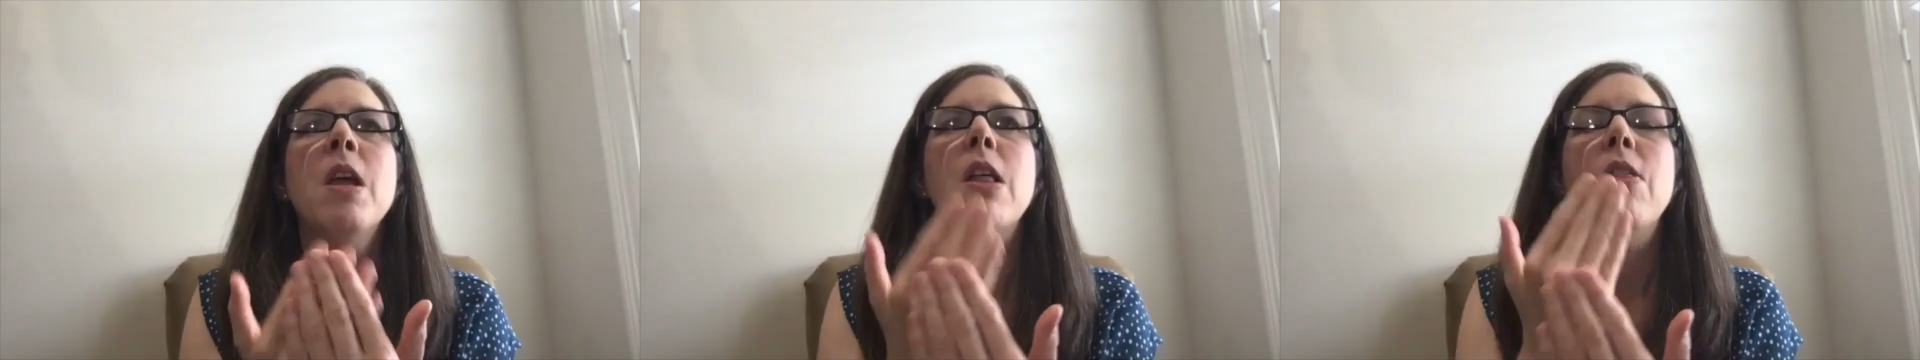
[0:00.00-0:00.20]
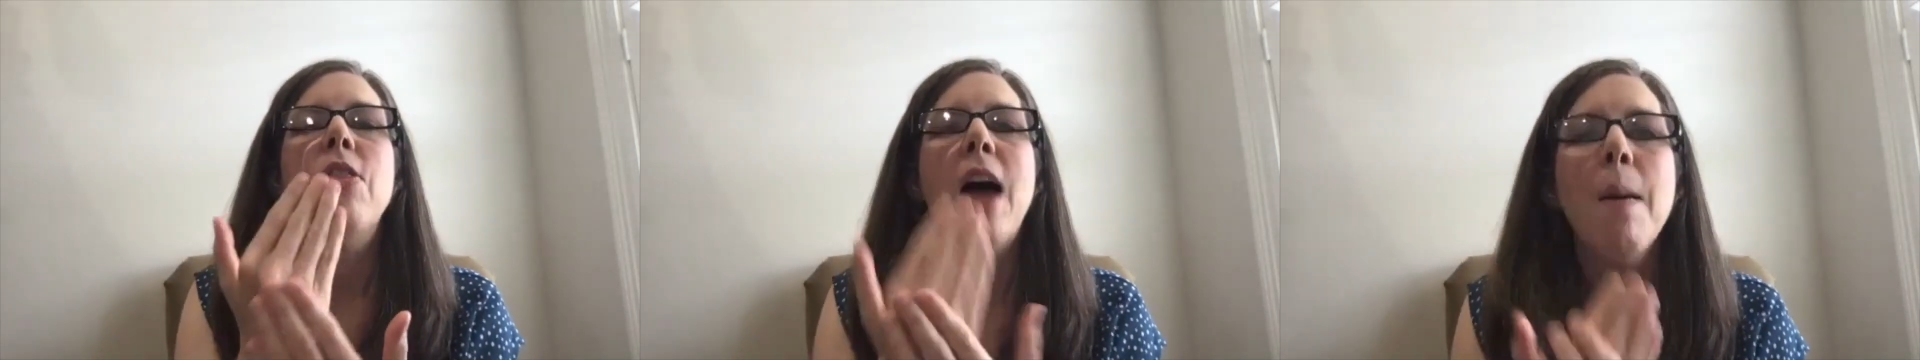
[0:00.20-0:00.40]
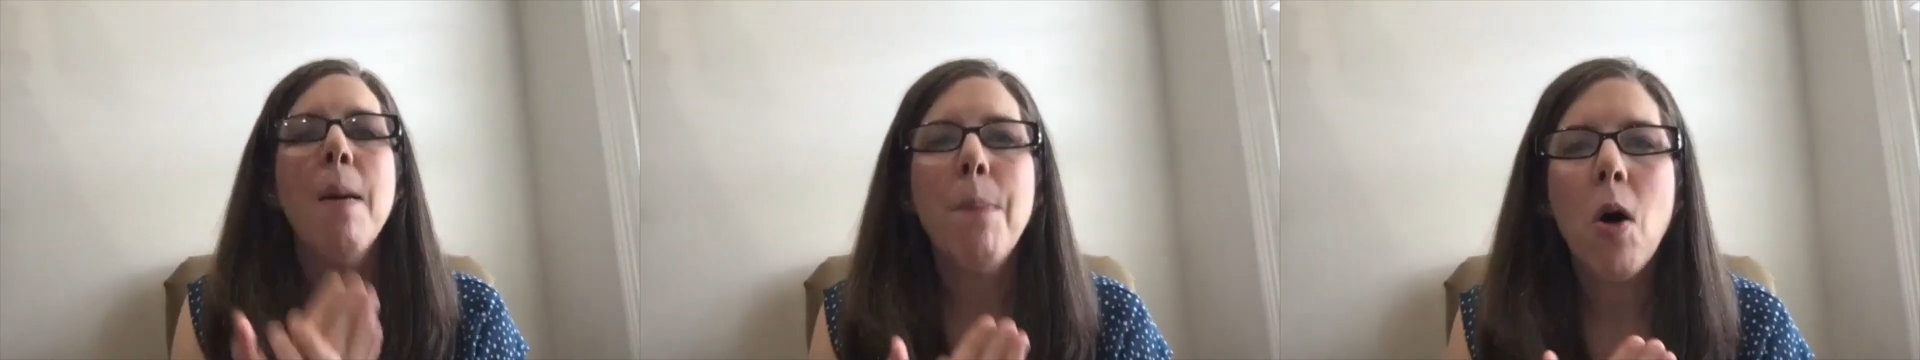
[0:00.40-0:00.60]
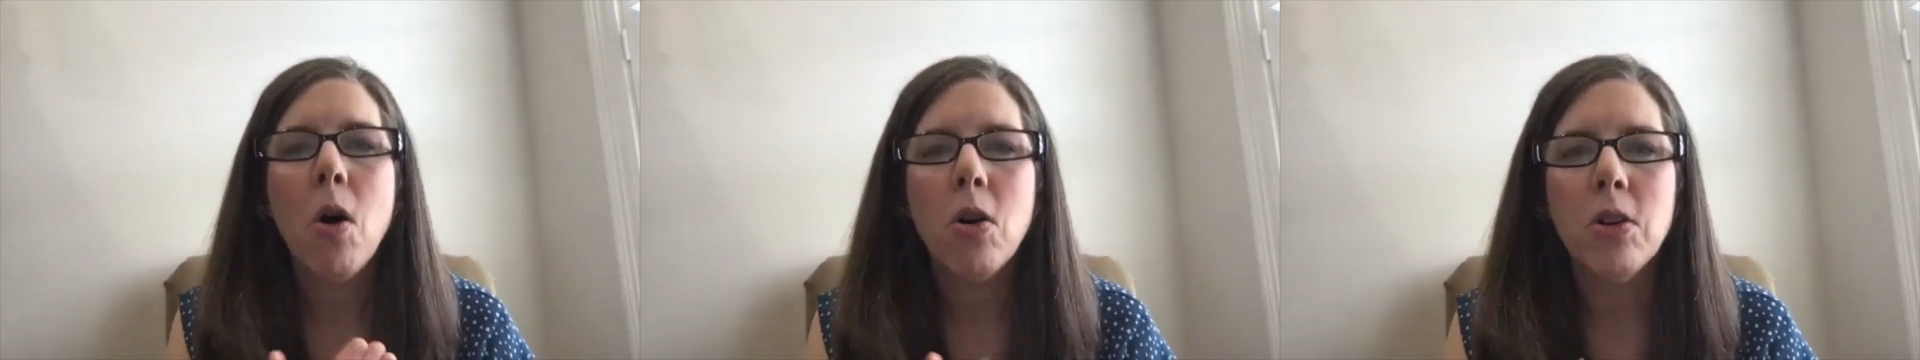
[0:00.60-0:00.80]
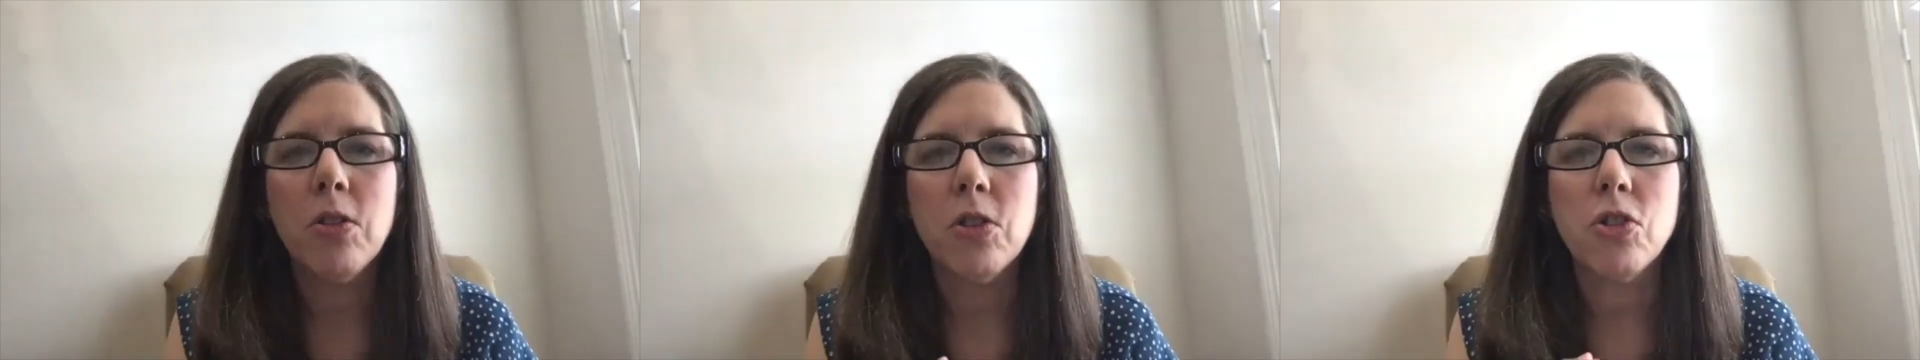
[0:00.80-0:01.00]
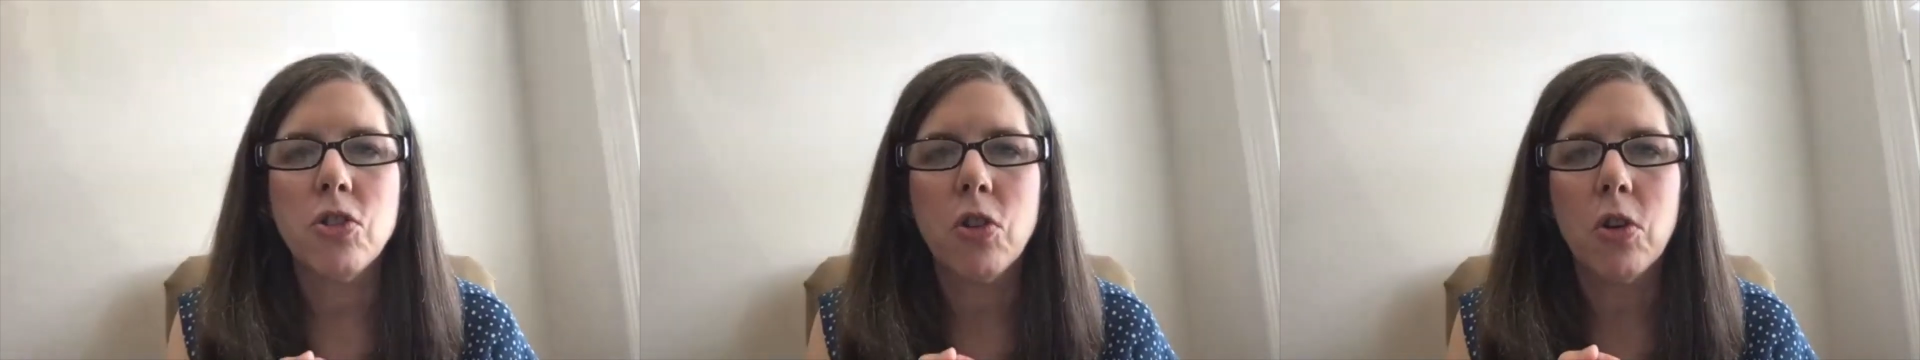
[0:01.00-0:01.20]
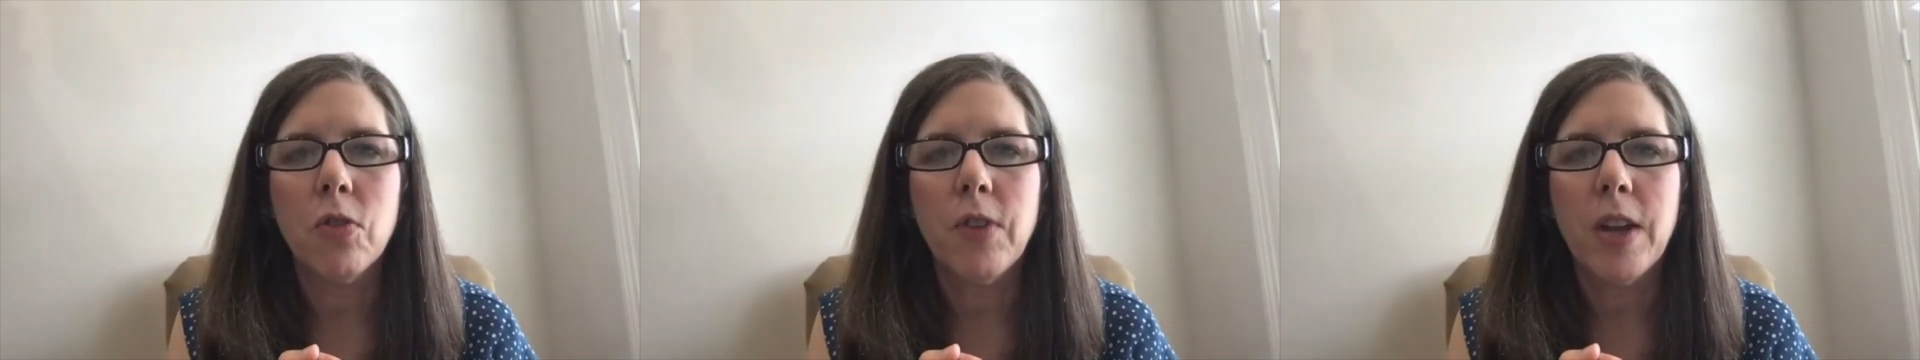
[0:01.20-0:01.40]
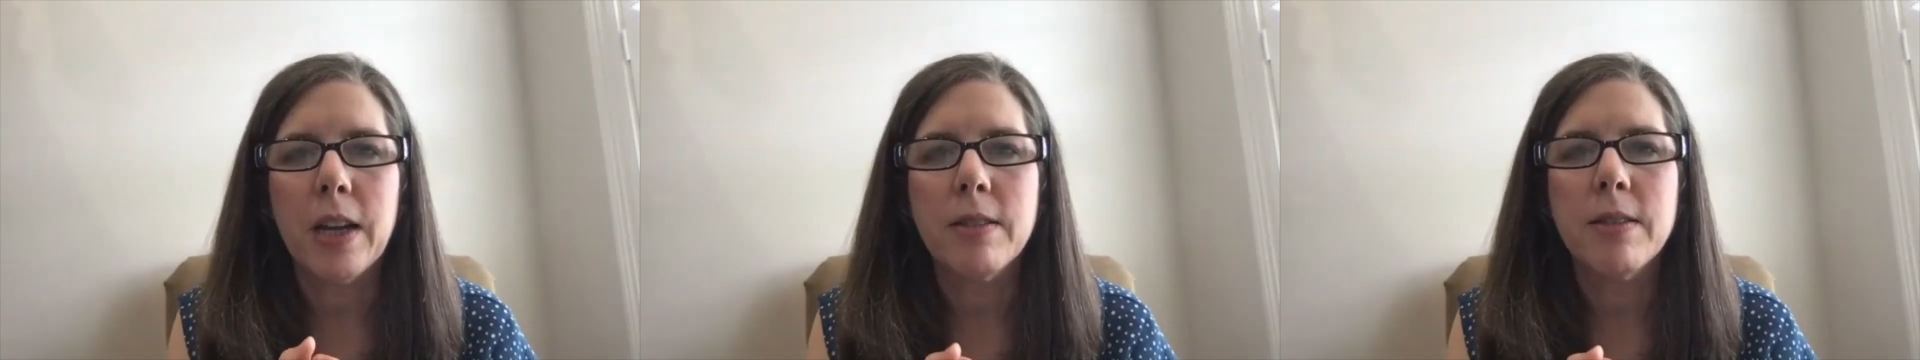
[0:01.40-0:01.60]
that part of the
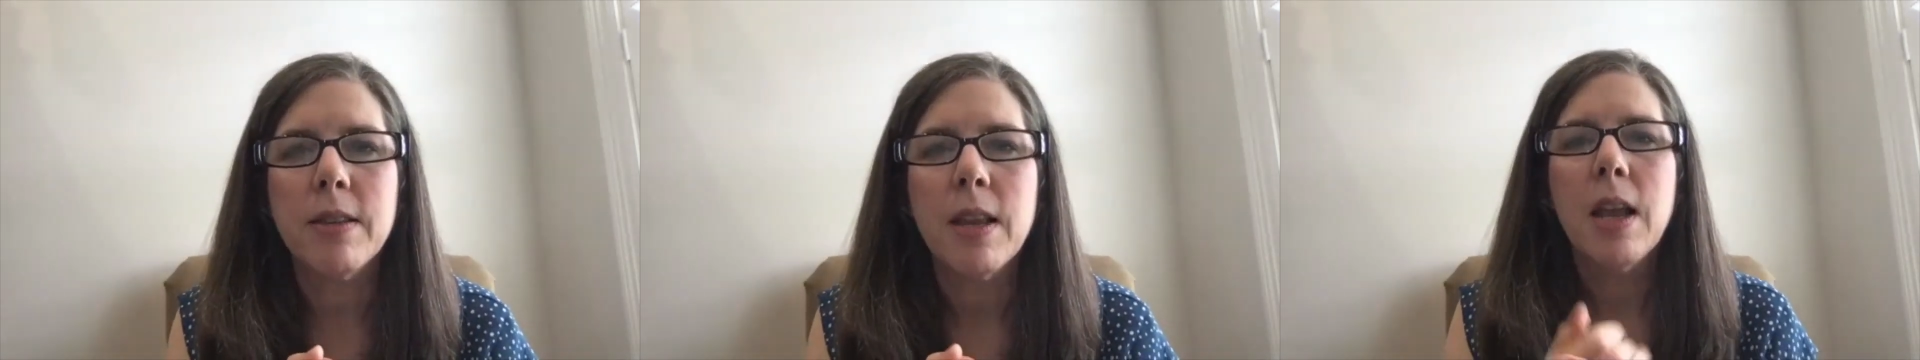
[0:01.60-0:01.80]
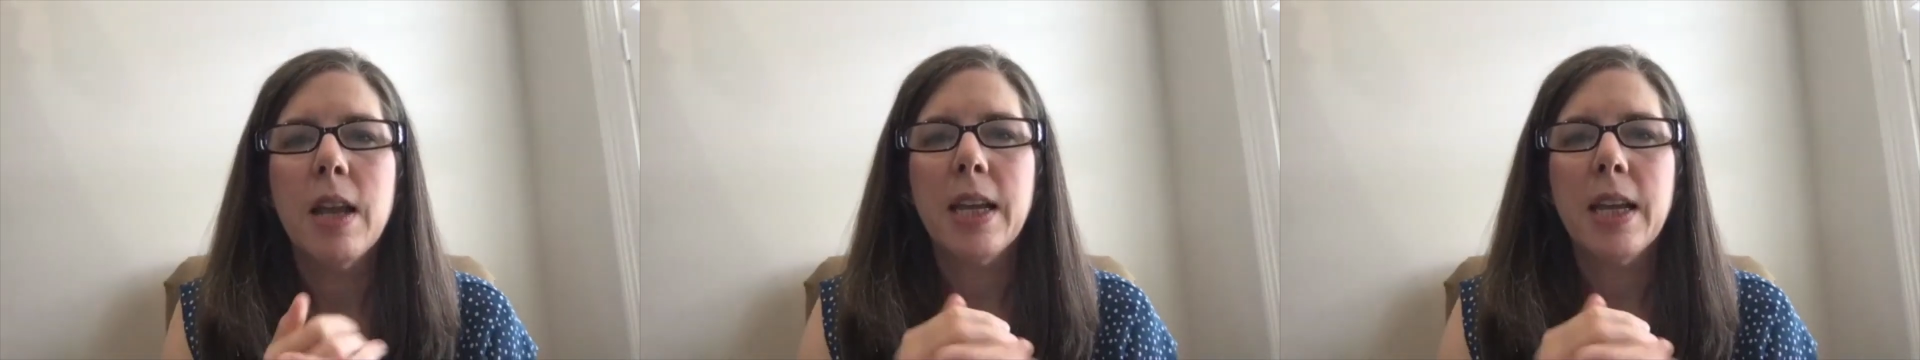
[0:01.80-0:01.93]
cervix